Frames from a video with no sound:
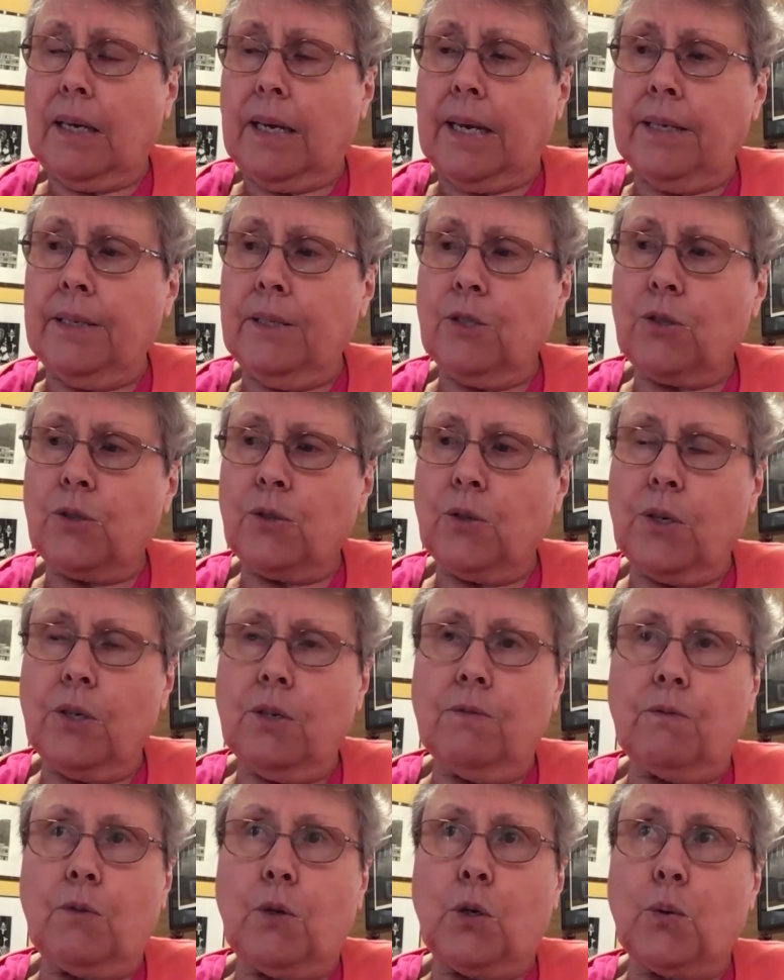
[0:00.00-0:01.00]
any sort
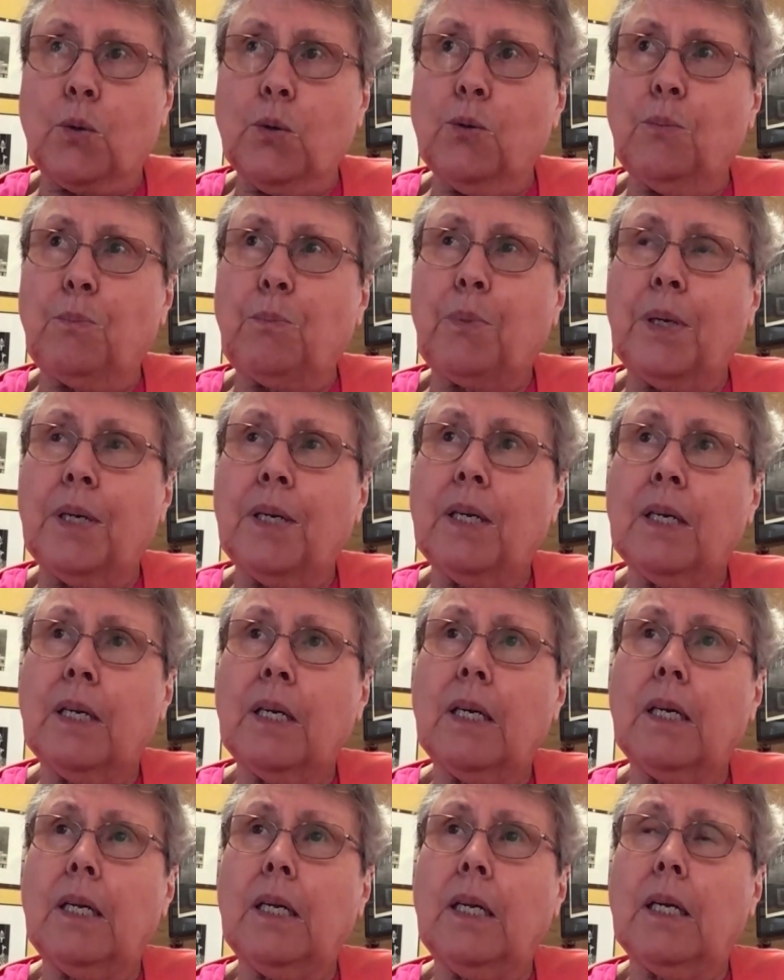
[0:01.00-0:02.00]
of group
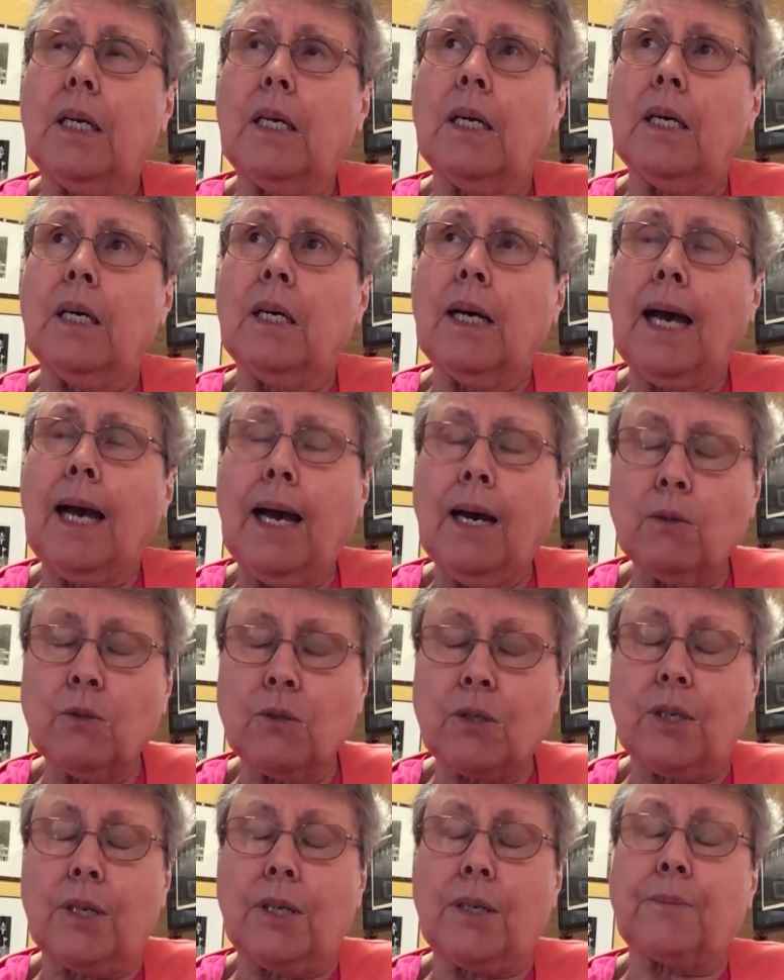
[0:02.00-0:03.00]

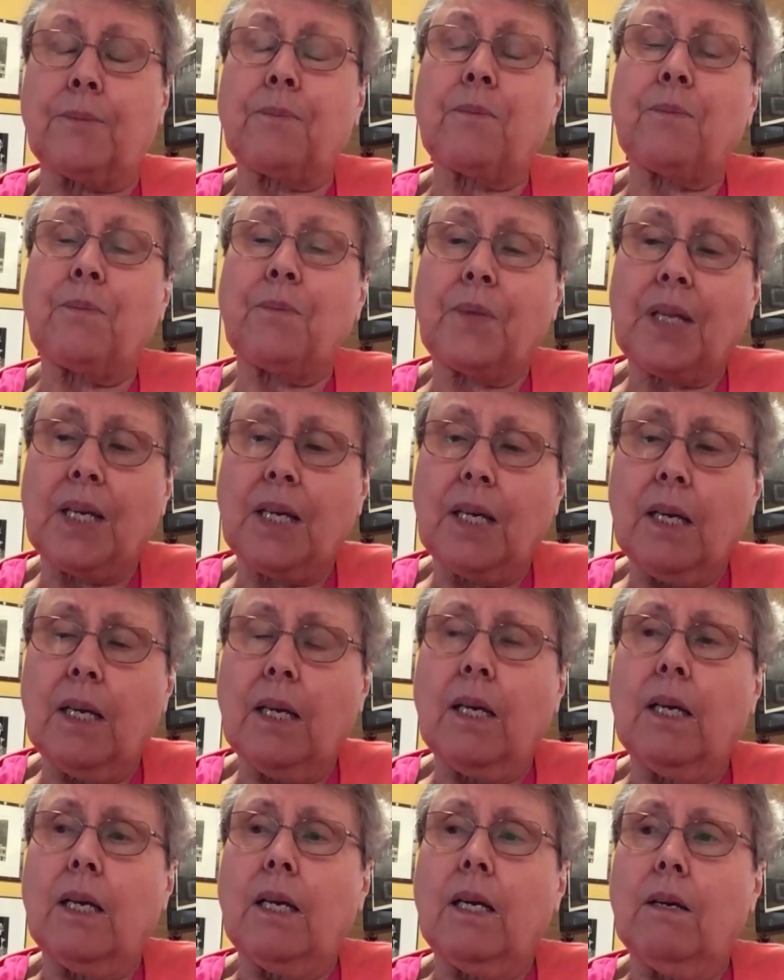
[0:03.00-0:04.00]
housing,
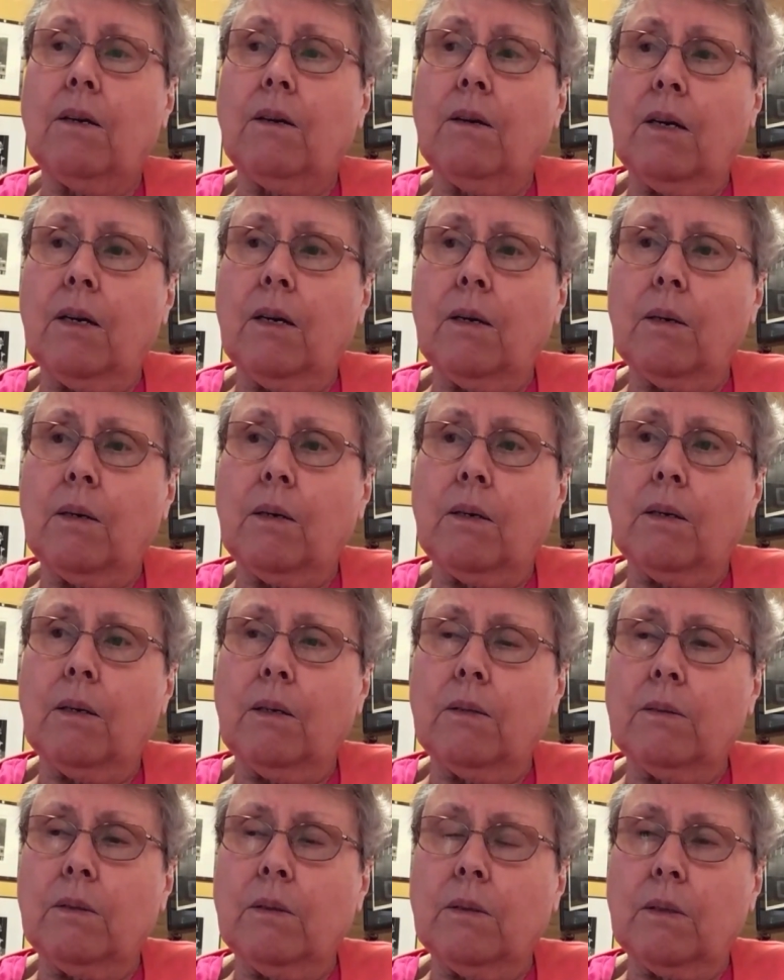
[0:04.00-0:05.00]
the
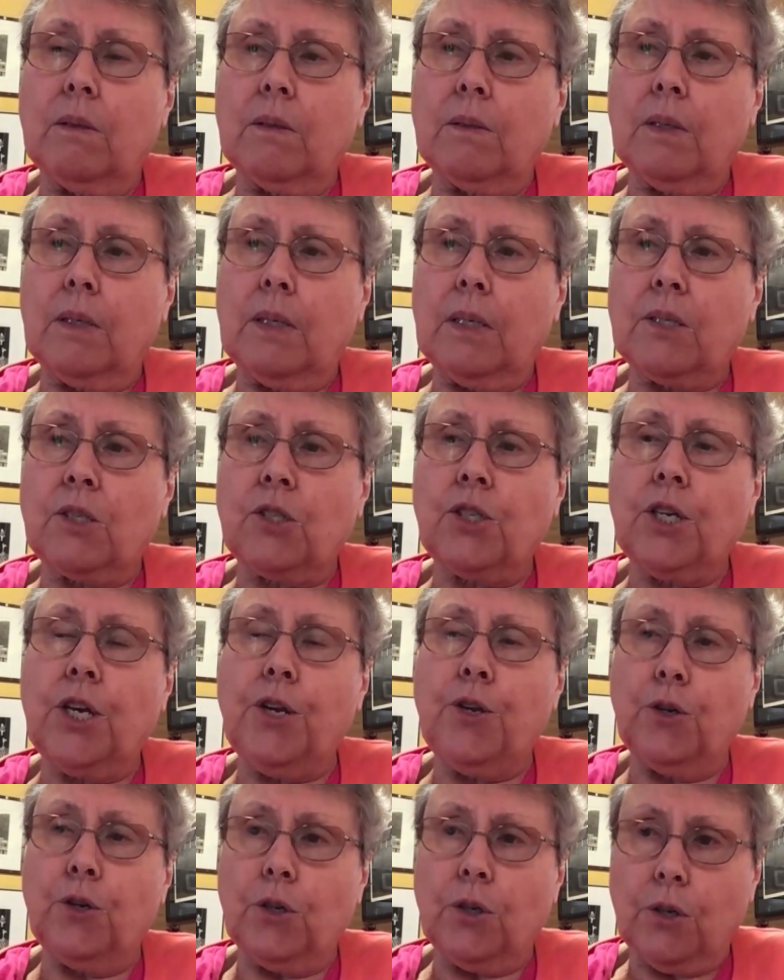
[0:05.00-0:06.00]

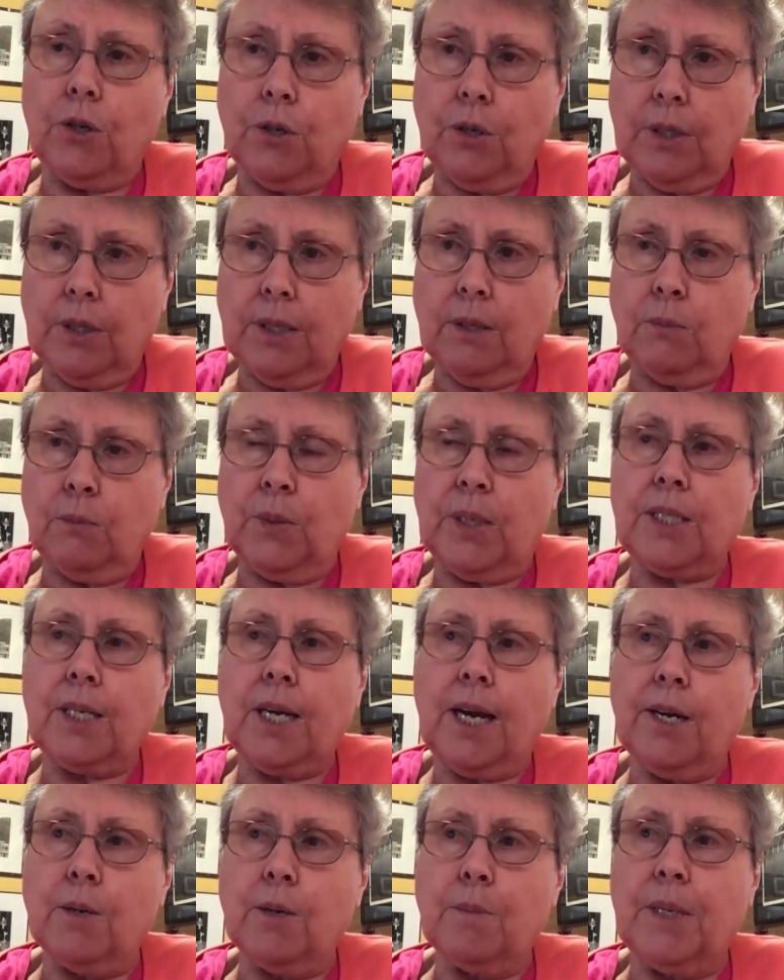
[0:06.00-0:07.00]
senior
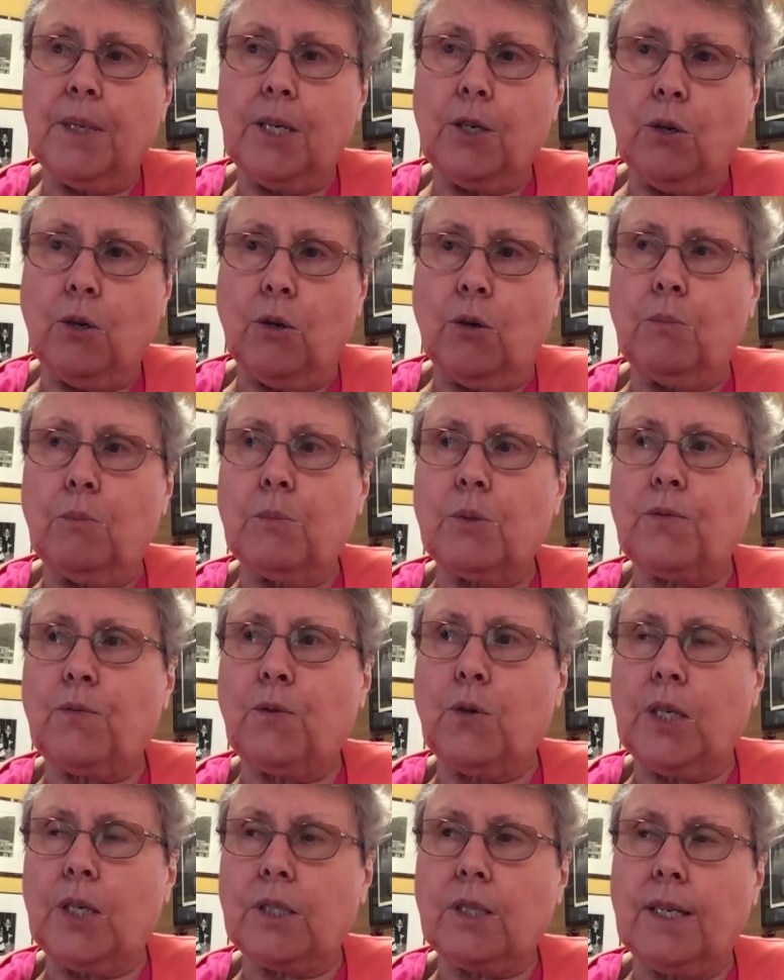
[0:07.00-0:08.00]
retirement homes,
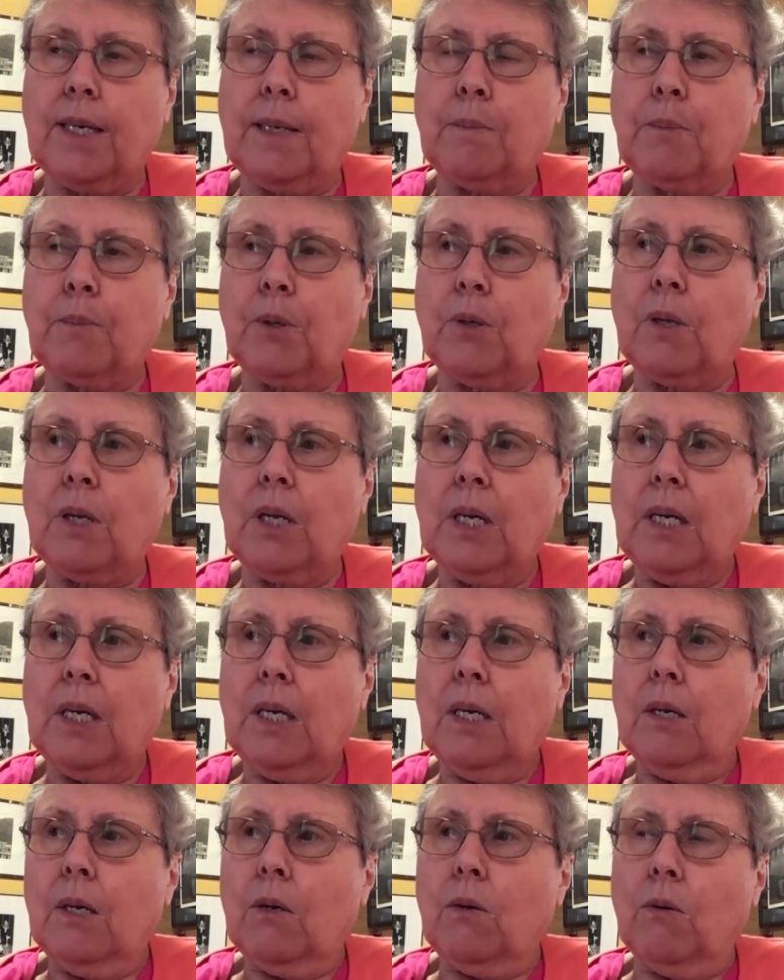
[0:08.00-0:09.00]
for example,
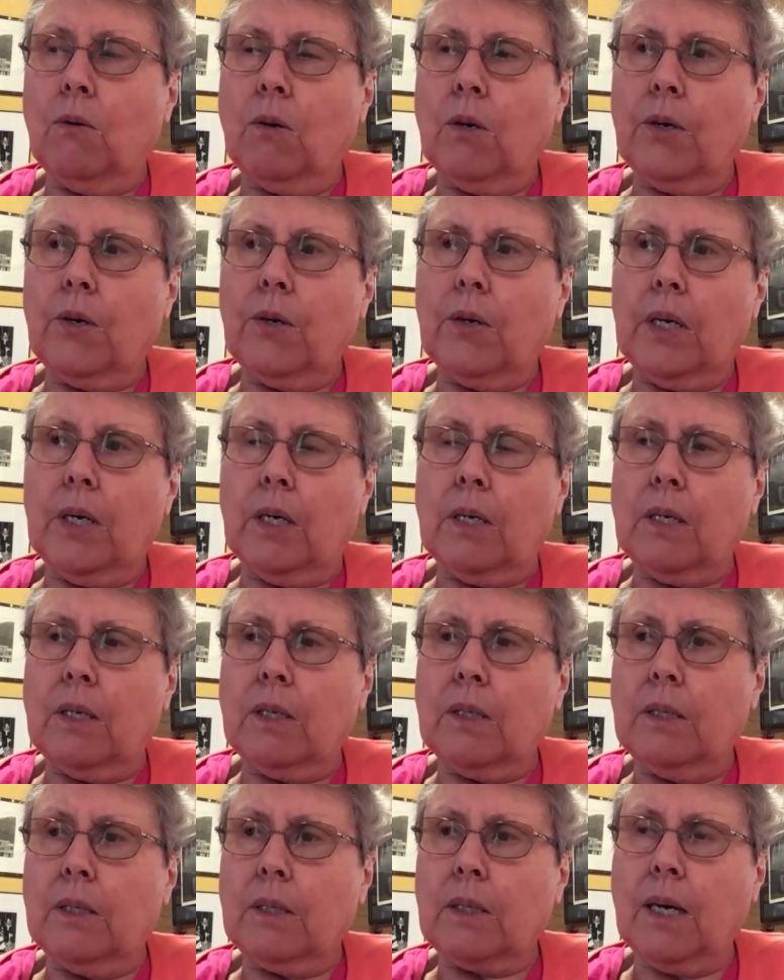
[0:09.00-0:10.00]

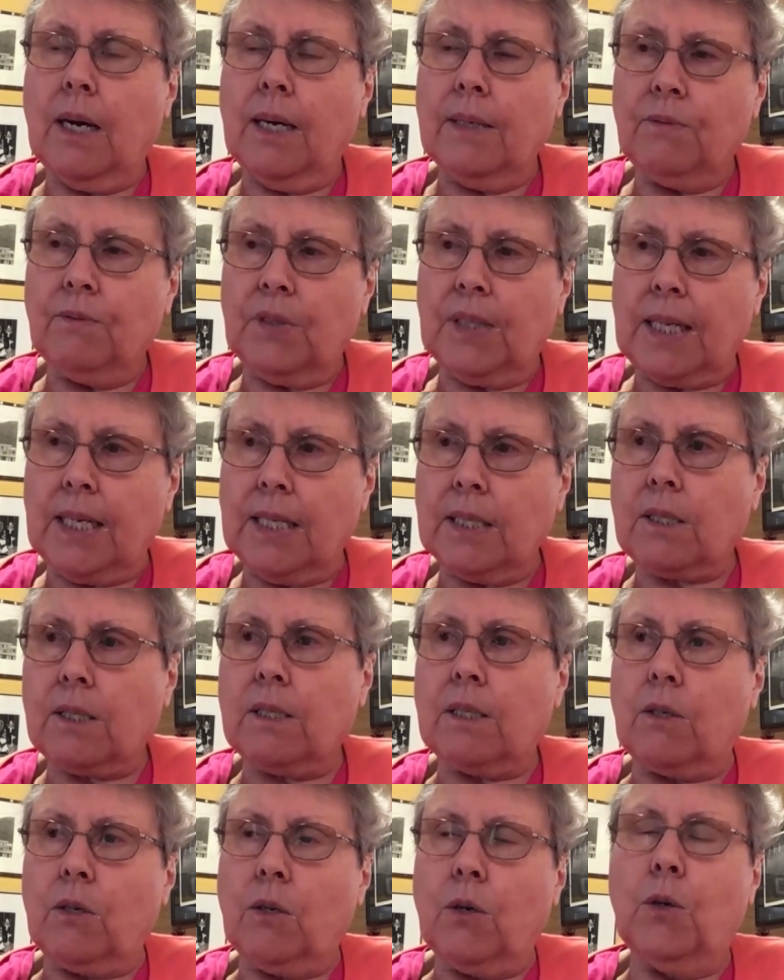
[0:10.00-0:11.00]
or
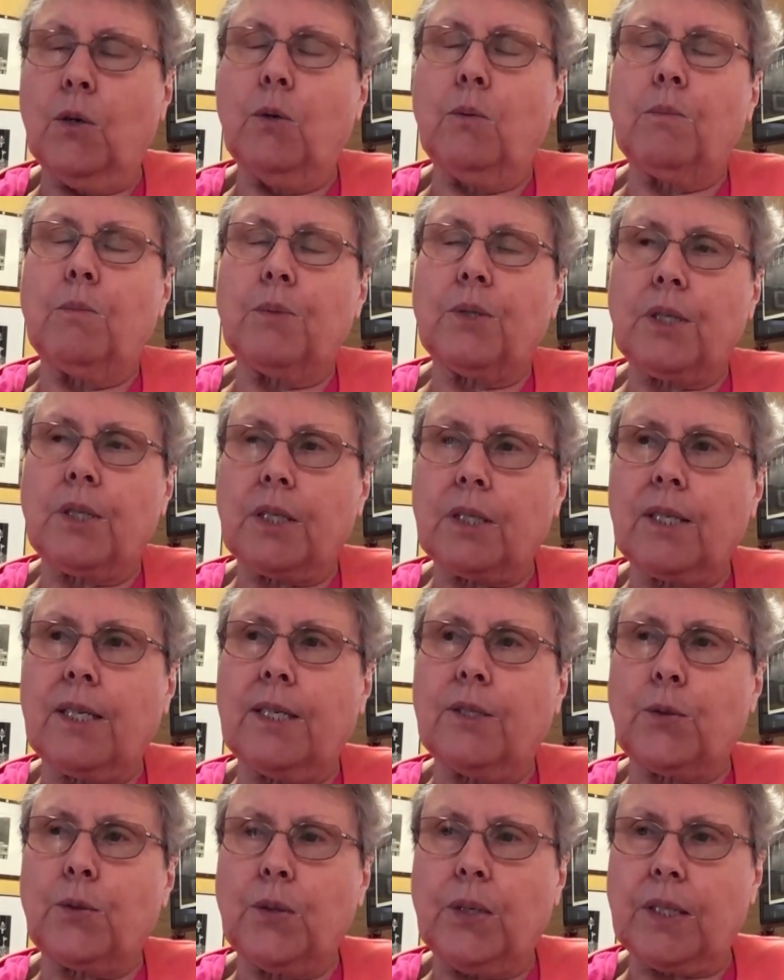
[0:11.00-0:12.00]
convalescent homes, et
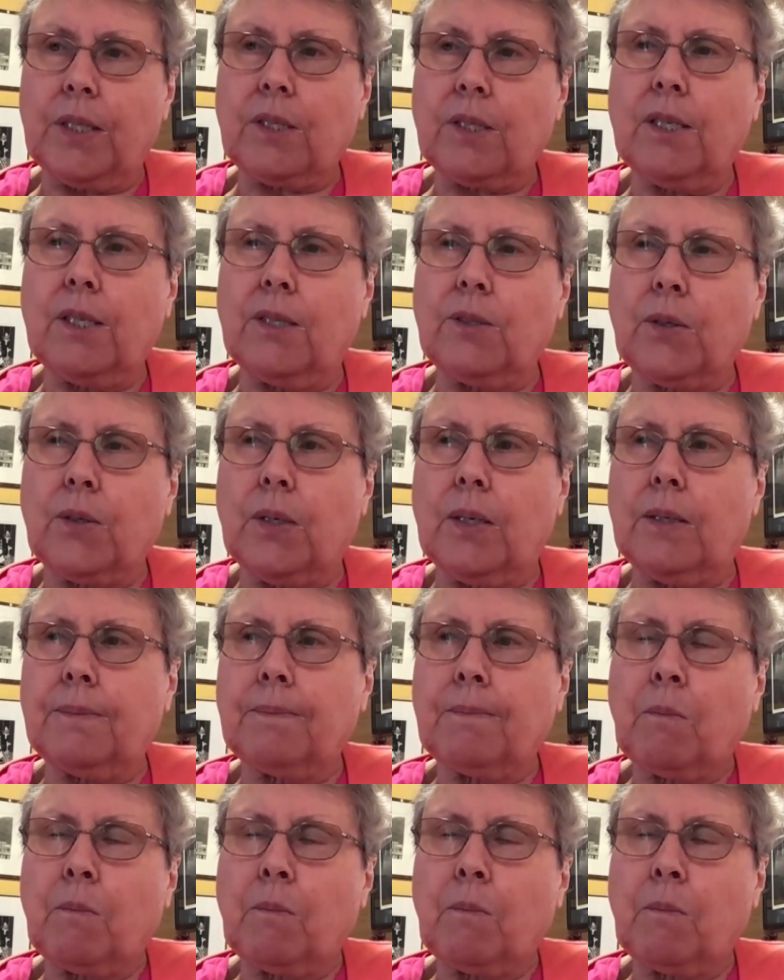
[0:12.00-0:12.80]
cetera, et cetera.